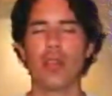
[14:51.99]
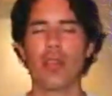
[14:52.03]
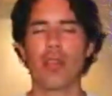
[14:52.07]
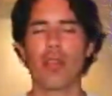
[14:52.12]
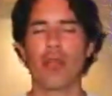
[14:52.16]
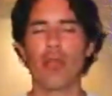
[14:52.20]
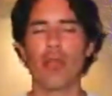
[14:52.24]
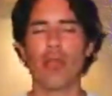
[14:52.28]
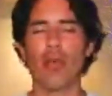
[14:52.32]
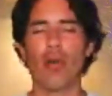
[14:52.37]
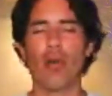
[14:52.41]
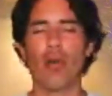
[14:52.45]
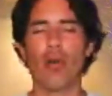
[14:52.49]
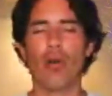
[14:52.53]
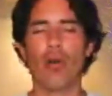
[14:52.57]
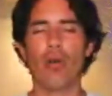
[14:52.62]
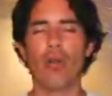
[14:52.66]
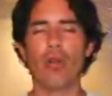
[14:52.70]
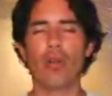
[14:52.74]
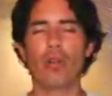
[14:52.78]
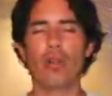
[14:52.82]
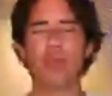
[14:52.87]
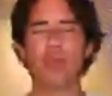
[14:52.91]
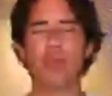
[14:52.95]
through
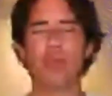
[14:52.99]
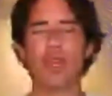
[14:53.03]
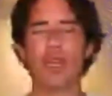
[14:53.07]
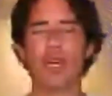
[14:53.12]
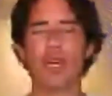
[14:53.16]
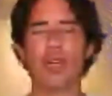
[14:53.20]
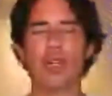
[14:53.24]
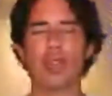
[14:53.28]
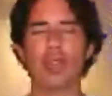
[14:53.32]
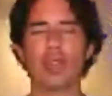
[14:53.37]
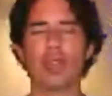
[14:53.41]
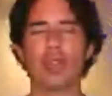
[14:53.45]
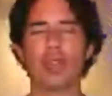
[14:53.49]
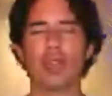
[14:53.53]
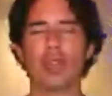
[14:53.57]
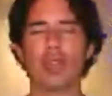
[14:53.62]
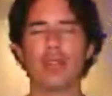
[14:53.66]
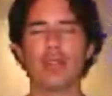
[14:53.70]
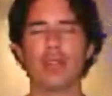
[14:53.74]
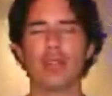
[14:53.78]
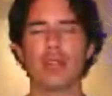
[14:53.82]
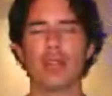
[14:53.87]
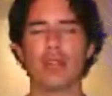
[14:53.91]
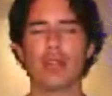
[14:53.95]
all the blood,
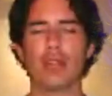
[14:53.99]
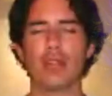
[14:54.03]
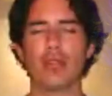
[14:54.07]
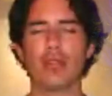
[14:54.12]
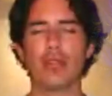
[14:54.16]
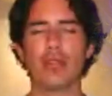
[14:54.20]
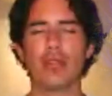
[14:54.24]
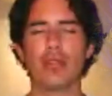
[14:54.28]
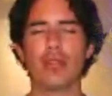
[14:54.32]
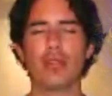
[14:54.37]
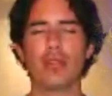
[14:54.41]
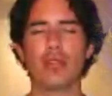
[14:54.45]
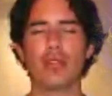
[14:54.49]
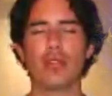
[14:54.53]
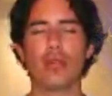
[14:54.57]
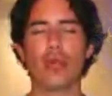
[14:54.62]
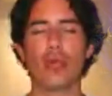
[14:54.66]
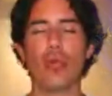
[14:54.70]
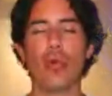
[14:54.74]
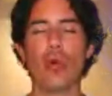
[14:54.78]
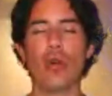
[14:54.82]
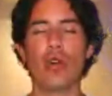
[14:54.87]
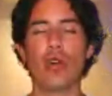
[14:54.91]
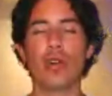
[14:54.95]

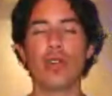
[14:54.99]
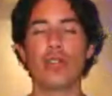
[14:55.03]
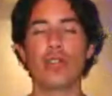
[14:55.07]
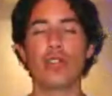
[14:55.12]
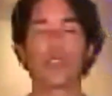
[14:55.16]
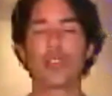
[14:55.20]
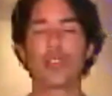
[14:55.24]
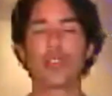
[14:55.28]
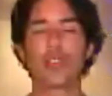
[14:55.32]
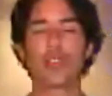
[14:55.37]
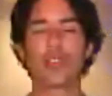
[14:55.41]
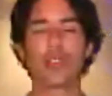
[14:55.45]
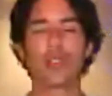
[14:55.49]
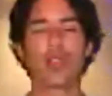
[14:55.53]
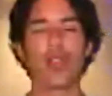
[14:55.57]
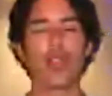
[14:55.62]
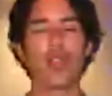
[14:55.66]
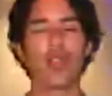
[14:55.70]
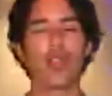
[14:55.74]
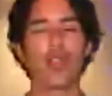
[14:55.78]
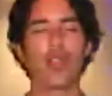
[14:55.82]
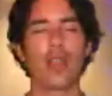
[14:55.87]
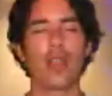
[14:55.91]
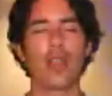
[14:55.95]
towards
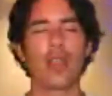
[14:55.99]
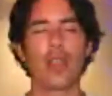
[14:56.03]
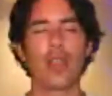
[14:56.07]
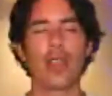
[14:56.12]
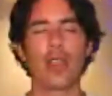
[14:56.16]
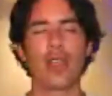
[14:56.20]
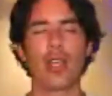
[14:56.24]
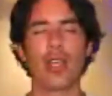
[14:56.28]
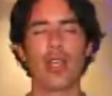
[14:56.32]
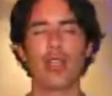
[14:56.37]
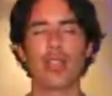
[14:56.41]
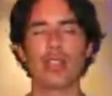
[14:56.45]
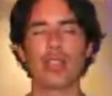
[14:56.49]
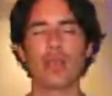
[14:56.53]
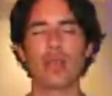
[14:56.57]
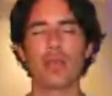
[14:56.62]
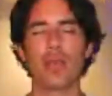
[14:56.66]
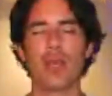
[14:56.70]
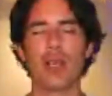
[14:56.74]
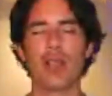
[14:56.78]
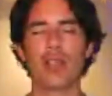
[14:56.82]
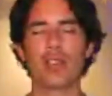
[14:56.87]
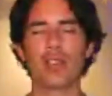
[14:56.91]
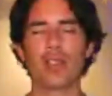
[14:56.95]
each
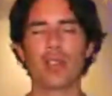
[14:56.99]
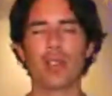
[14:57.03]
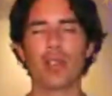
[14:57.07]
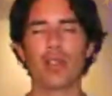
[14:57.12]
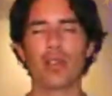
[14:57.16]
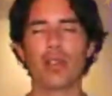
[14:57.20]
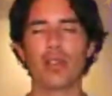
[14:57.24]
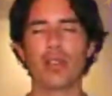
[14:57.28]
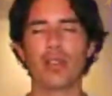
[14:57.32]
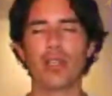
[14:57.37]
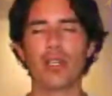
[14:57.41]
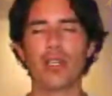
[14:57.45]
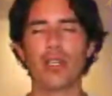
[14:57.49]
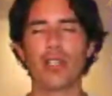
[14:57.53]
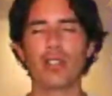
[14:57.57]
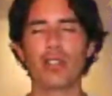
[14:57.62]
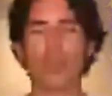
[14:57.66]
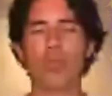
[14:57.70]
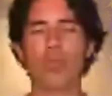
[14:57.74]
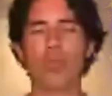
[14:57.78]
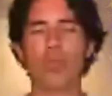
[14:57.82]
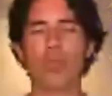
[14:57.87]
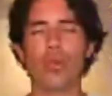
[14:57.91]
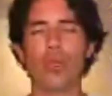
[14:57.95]
muscle, each
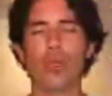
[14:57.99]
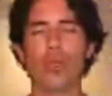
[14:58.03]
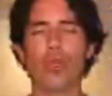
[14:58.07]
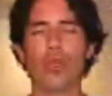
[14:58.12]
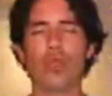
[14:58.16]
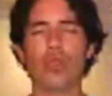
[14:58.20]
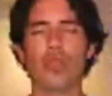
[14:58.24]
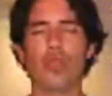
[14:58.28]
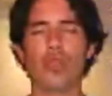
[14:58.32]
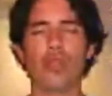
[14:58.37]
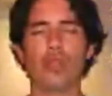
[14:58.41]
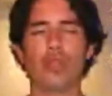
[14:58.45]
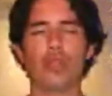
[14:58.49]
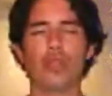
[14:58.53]
organ.